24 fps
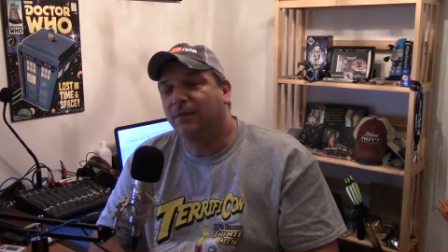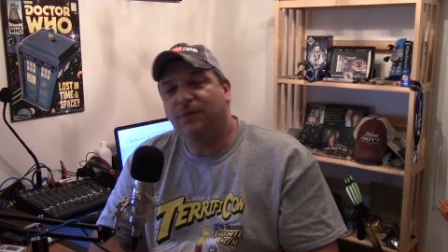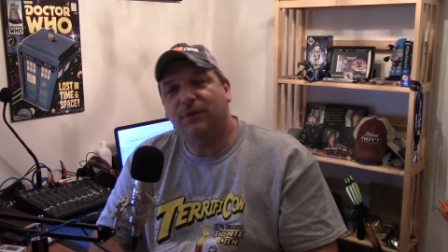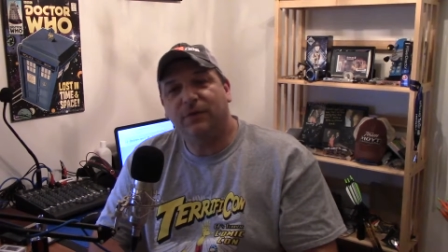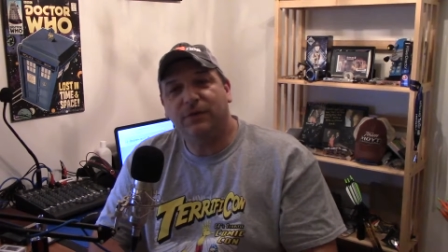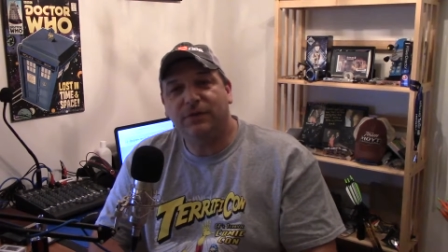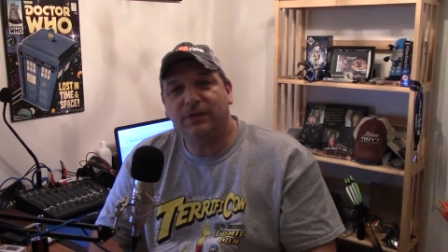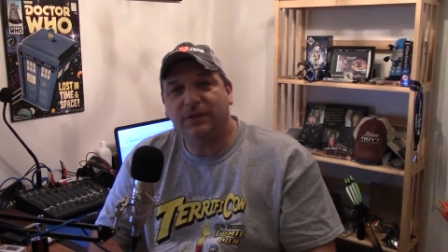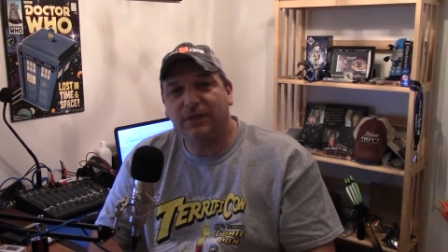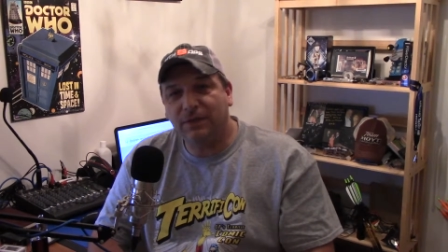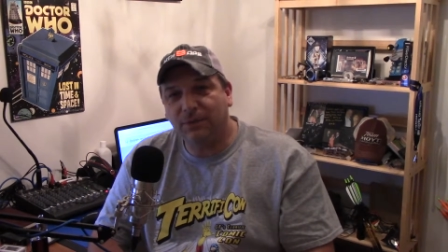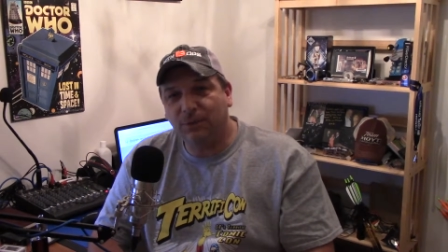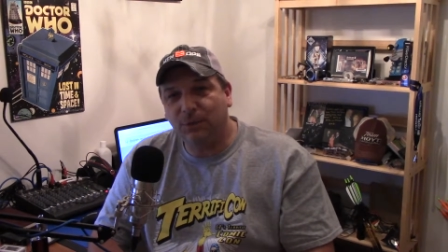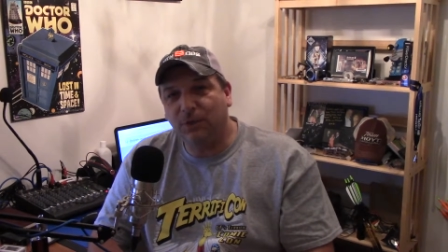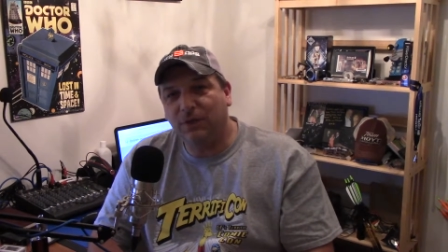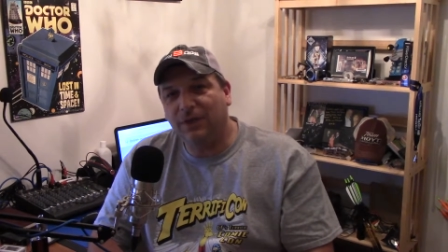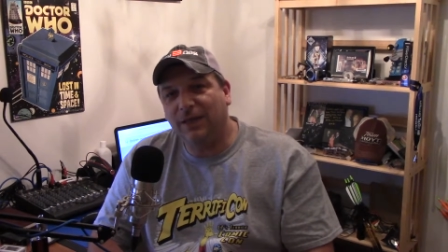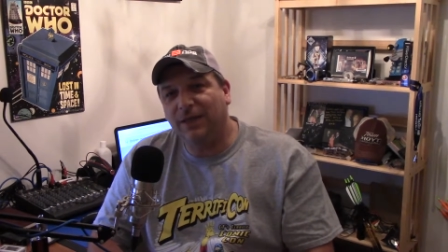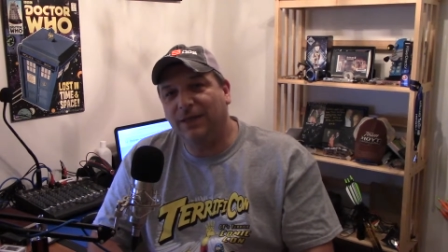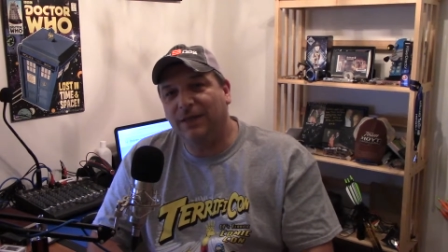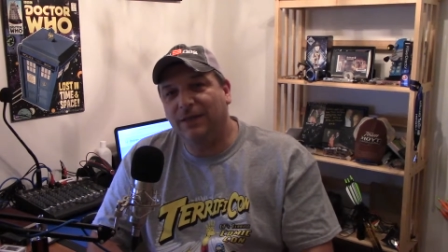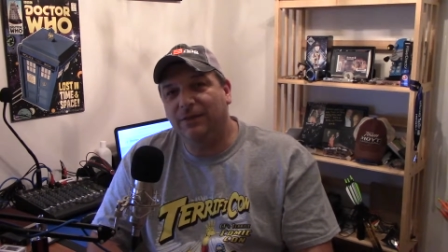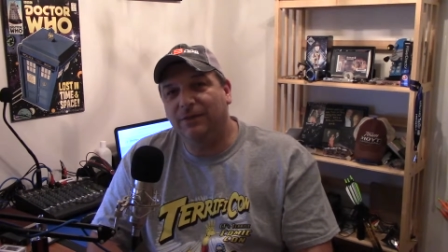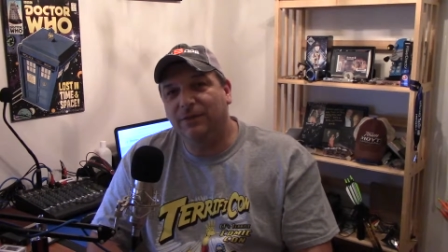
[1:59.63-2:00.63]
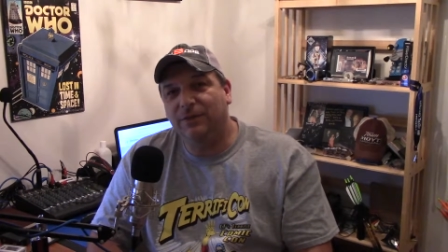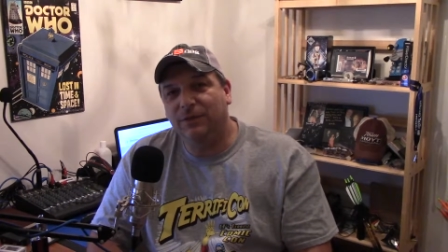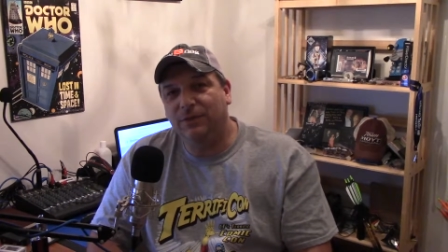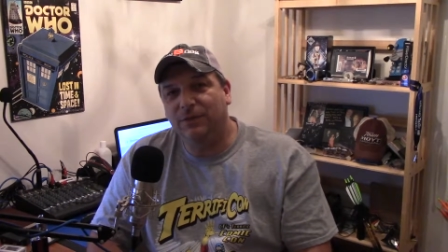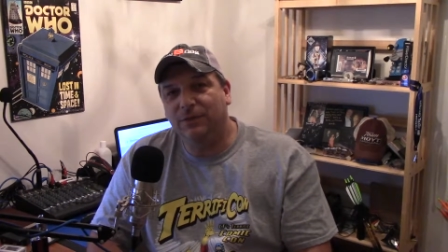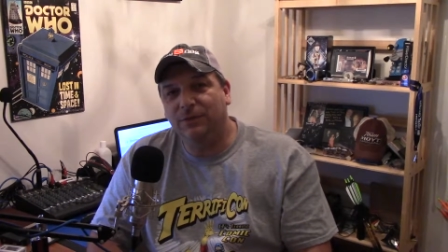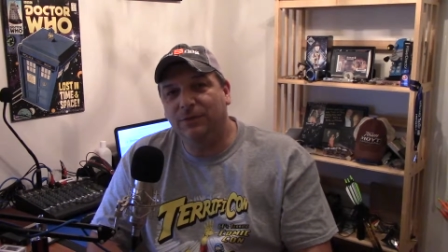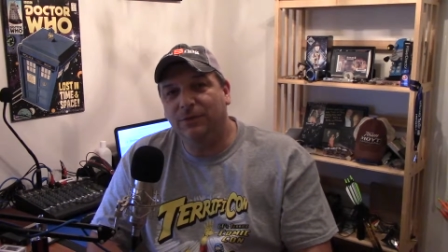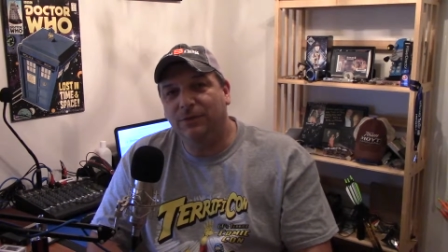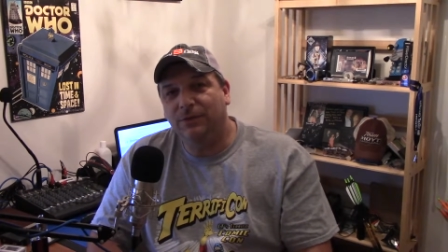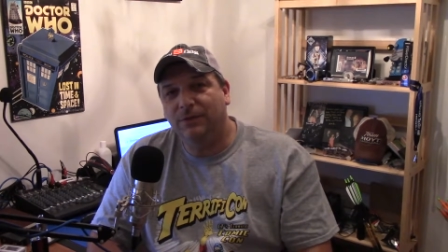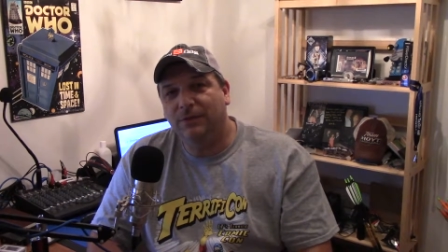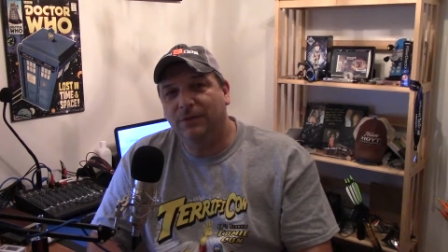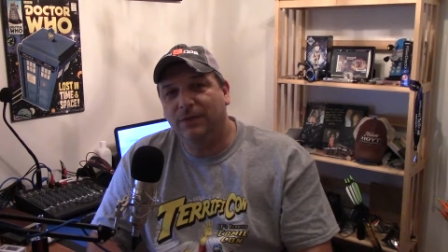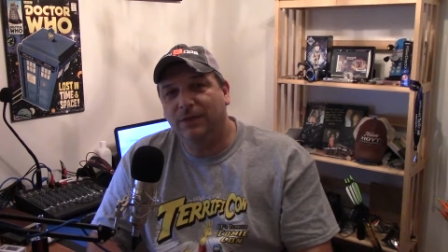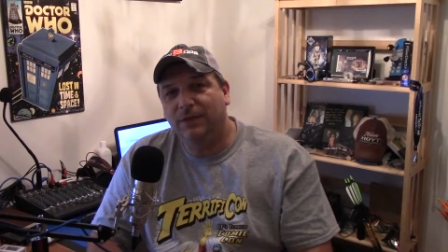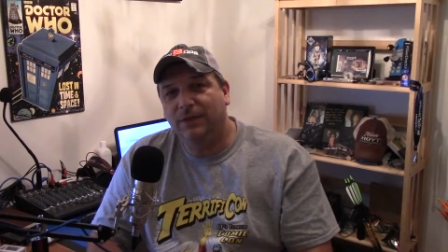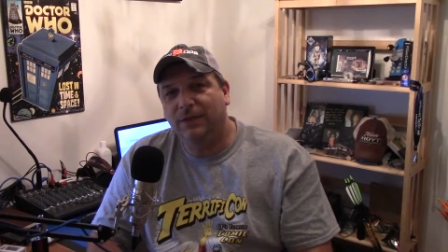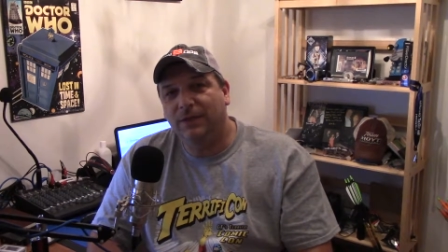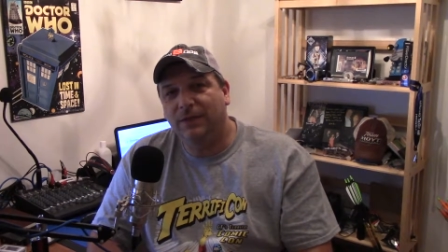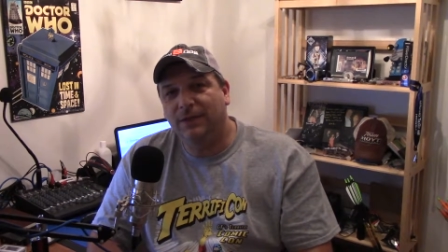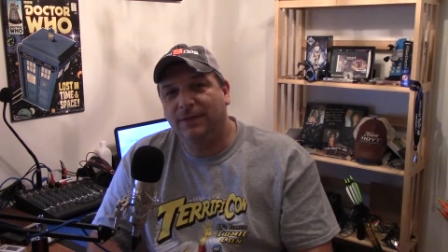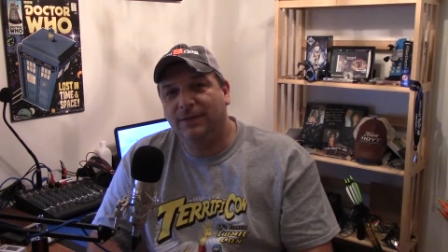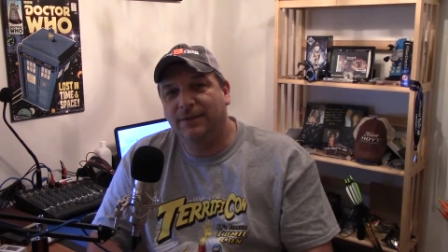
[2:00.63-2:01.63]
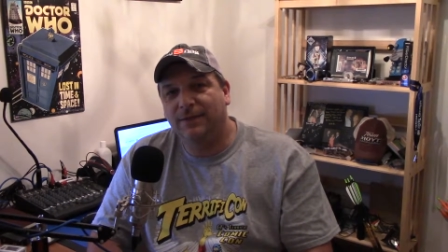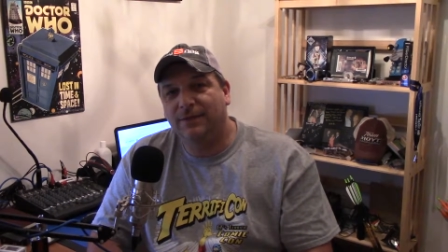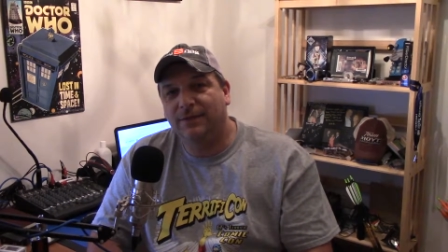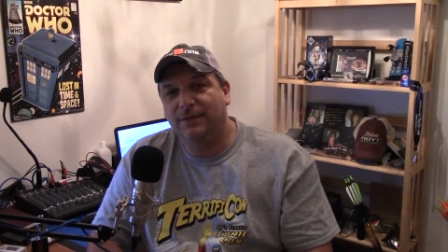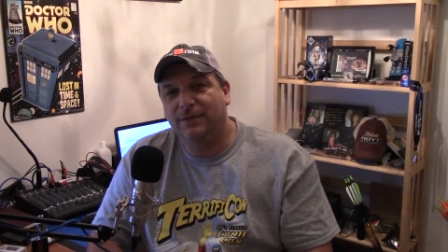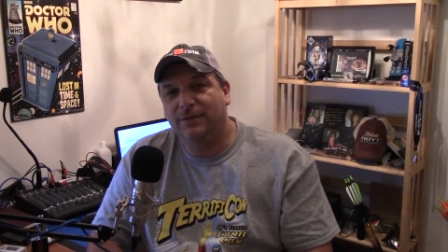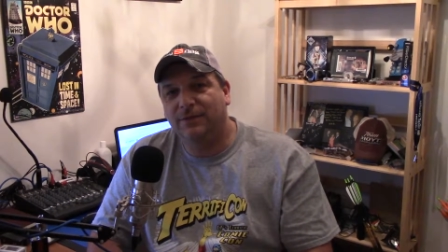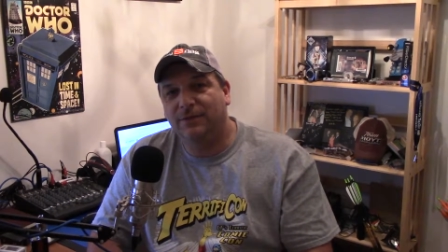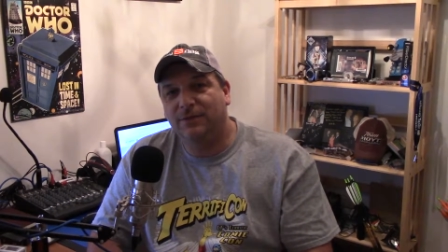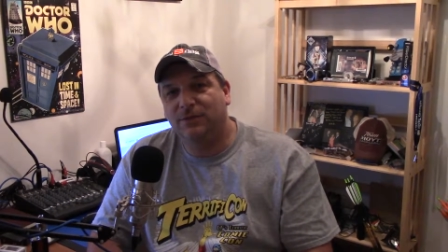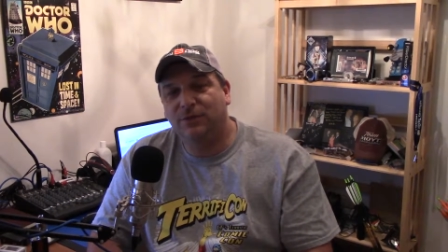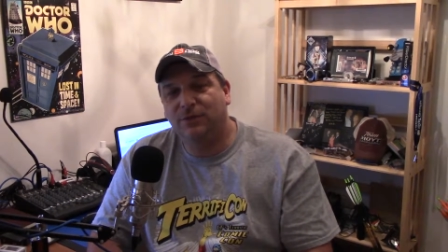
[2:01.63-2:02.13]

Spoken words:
first thing we'll get into is